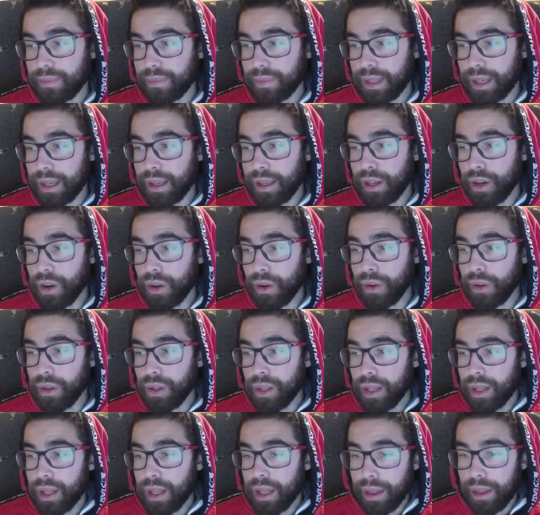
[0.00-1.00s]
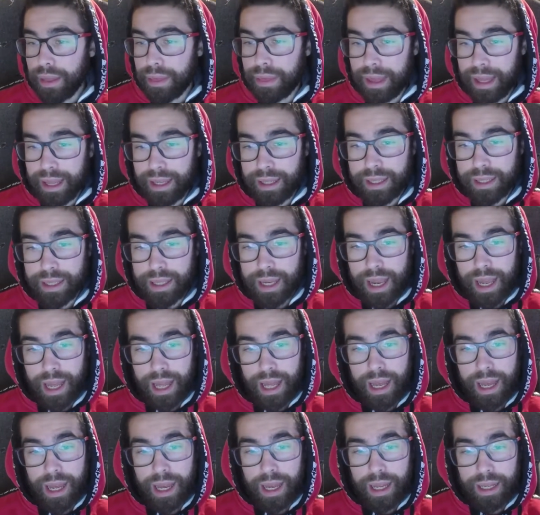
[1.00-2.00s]
you know, things
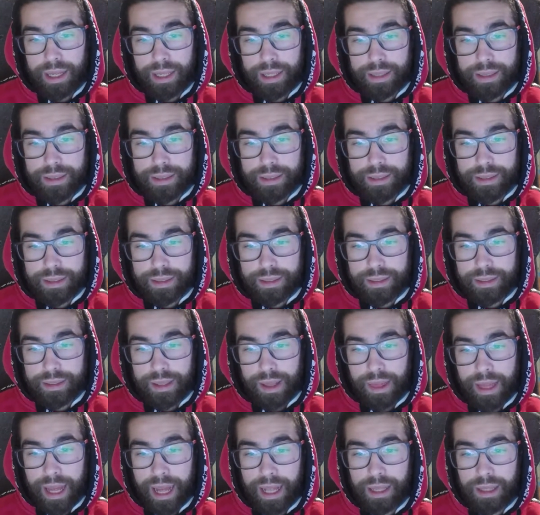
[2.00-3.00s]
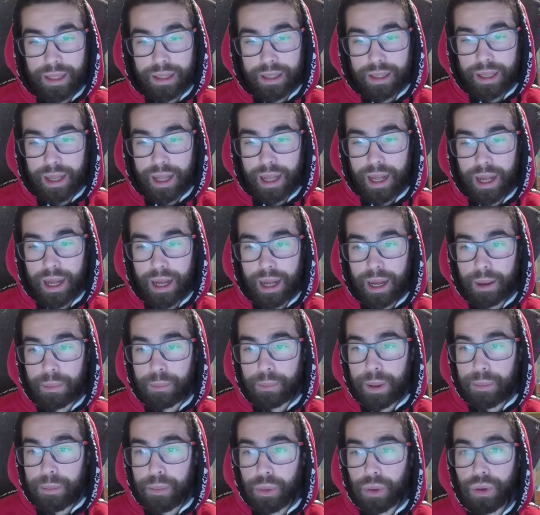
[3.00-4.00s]
uh, that uh,
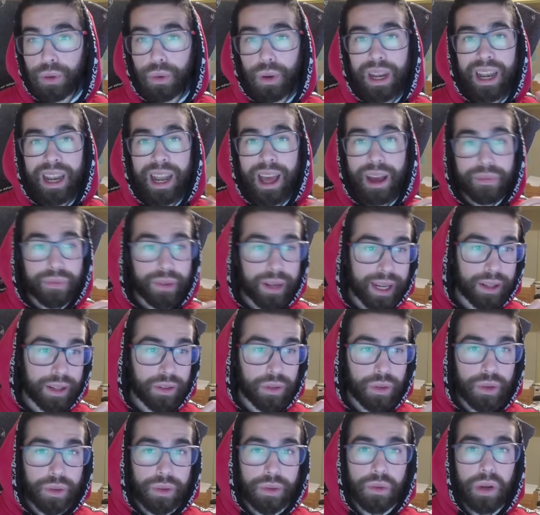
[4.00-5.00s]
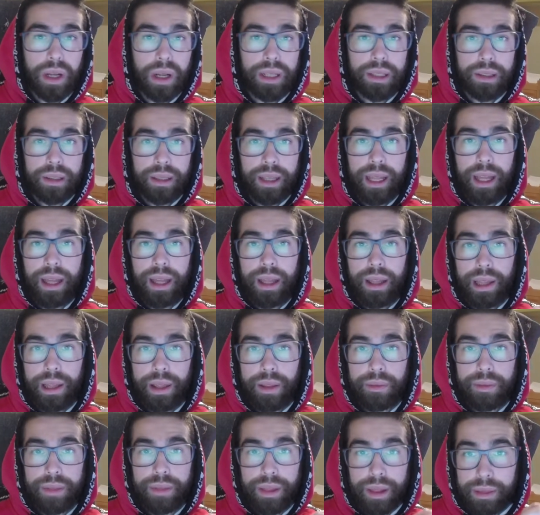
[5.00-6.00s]
people were laughing at you at uh,
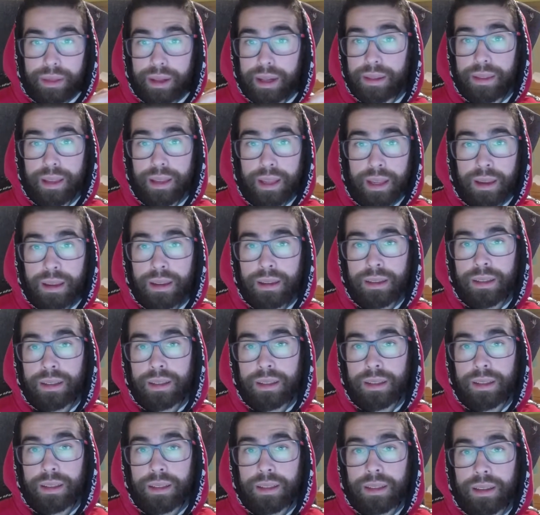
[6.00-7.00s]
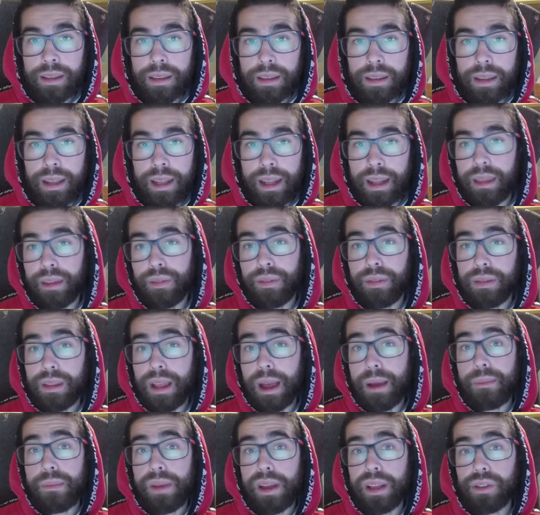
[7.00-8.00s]
the three D, in the fifth
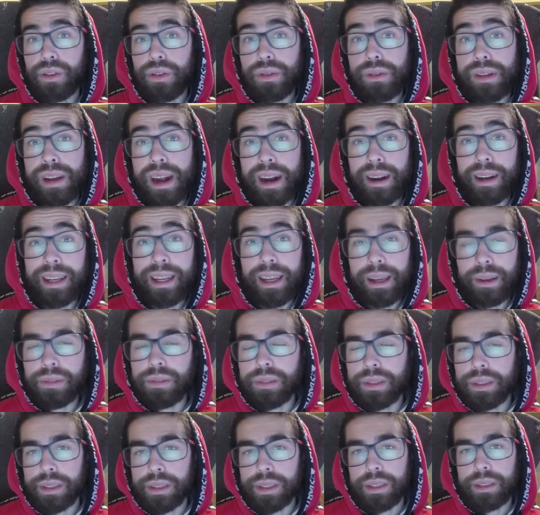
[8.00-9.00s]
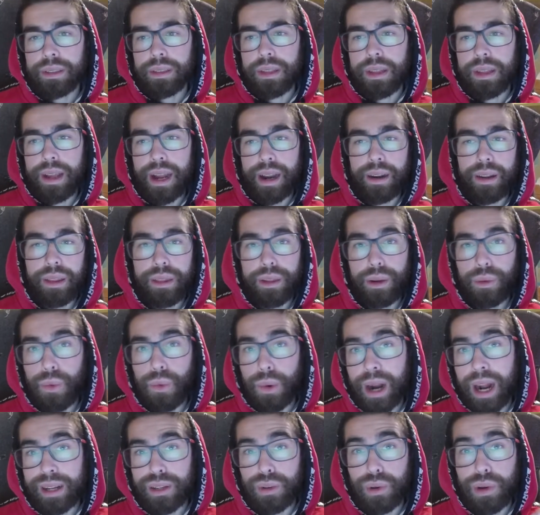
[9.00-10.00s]
dimension they are gifts. They, are, they were
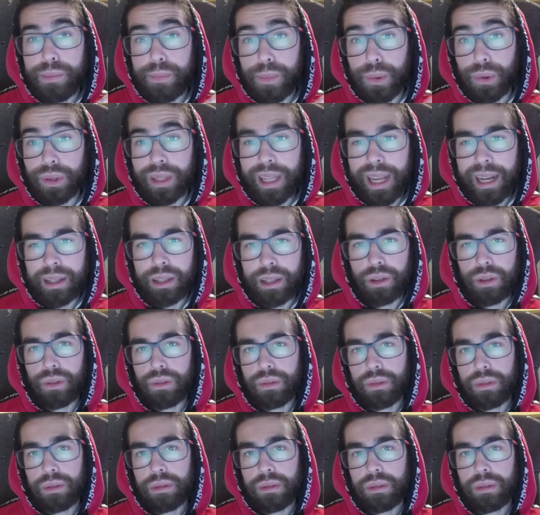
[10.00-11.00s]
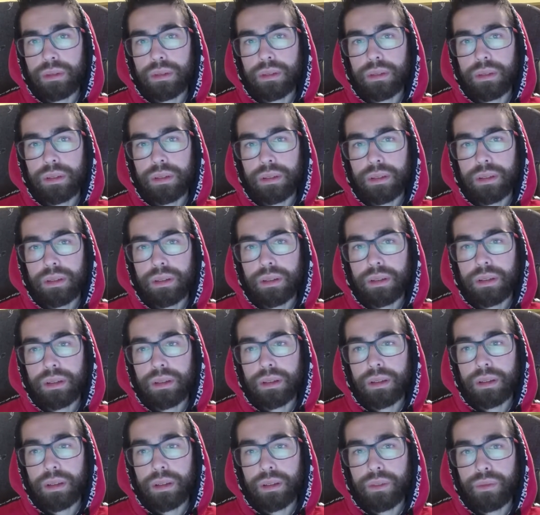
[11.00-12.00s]
actually protecting you
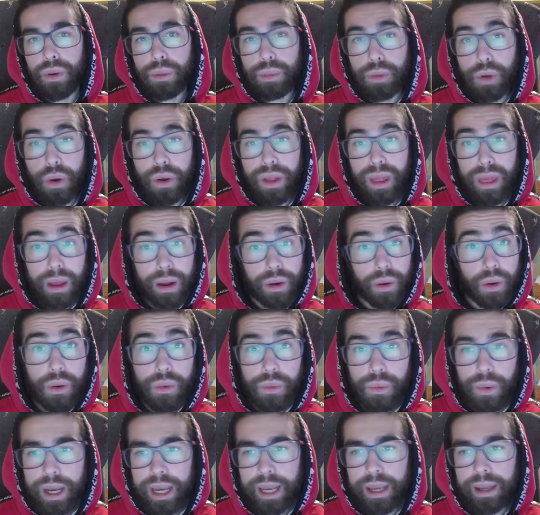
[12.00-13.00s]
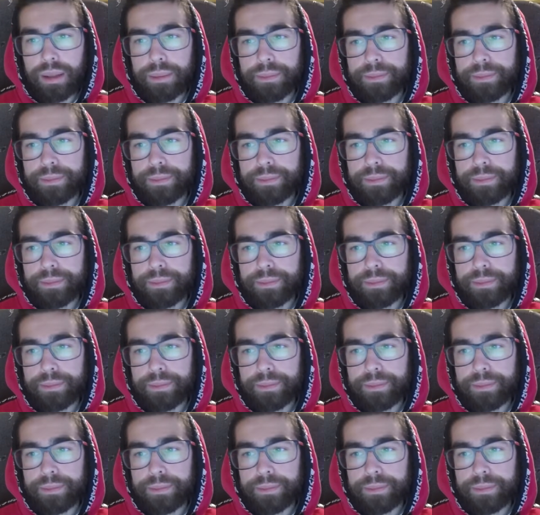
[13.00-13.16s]
from going their own way.